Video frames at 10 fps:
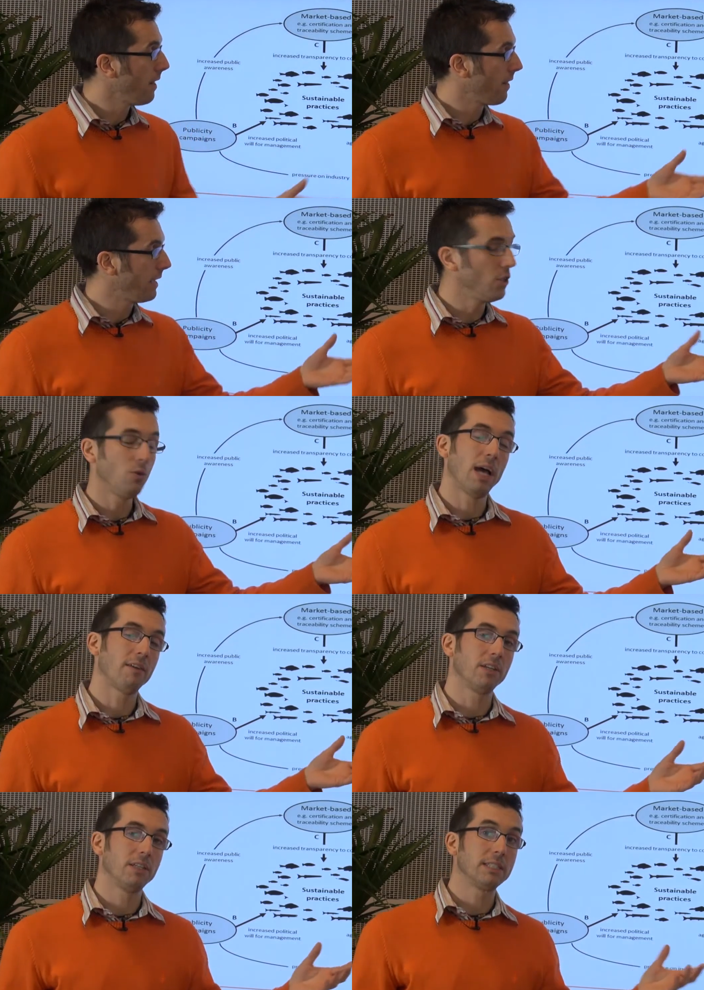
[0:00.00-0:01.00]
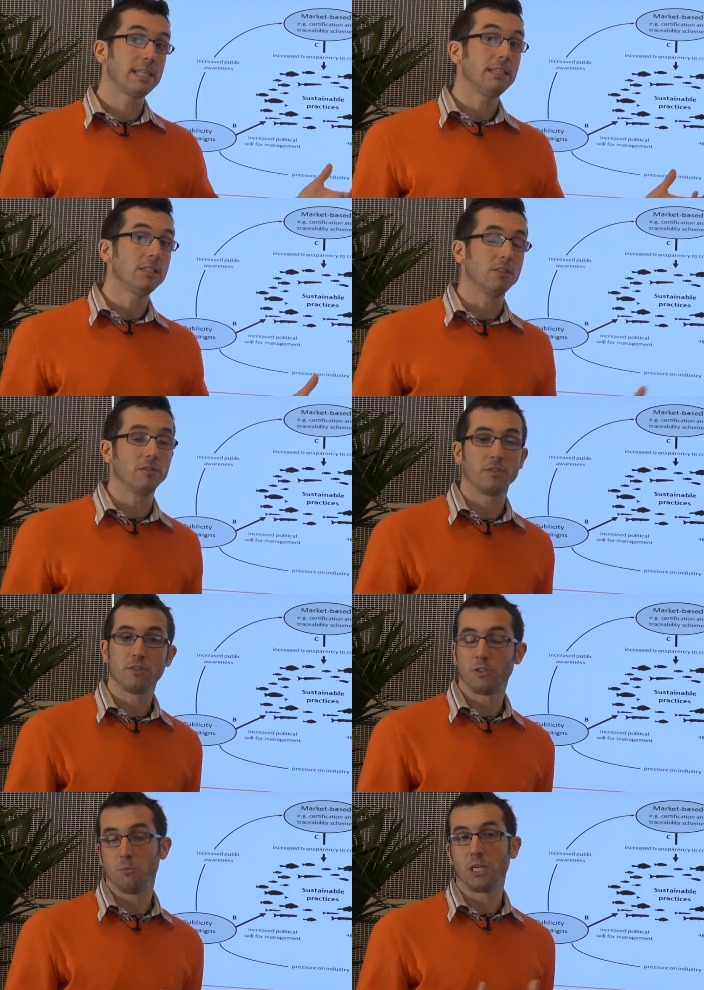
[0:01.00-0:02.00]
they do have an incentive
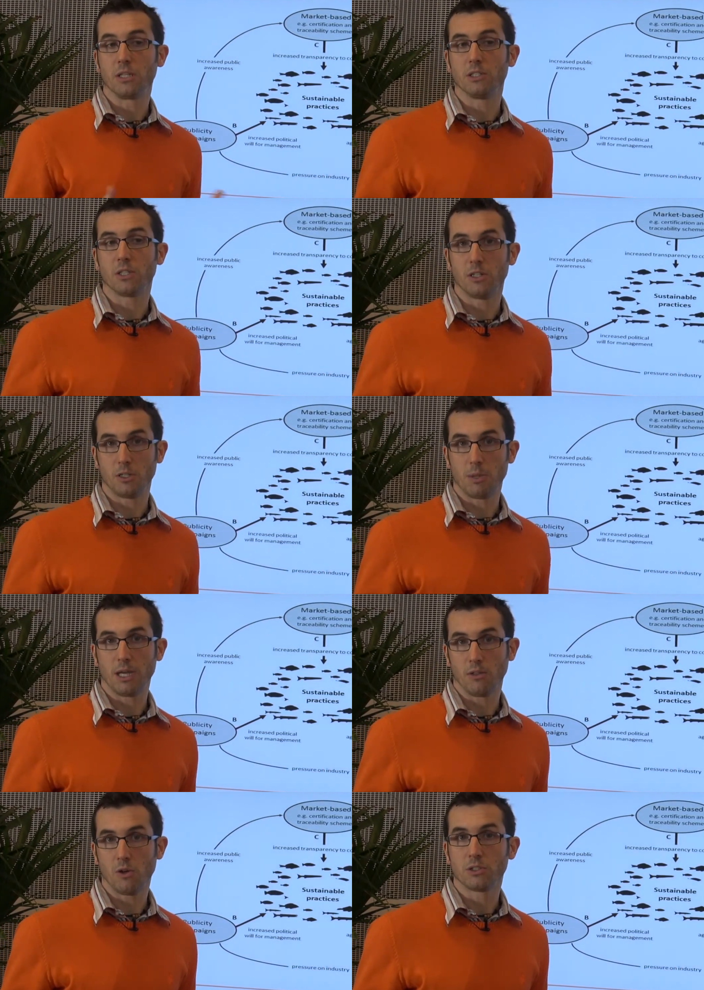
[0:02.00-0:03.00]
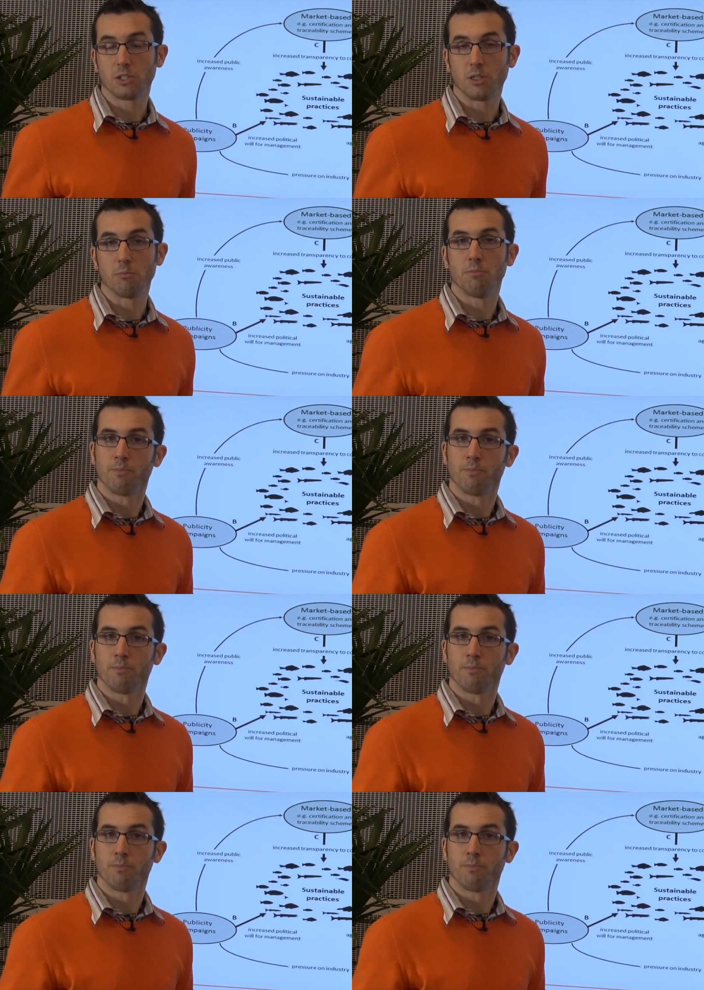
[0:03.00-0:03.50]
to be concerned about long-term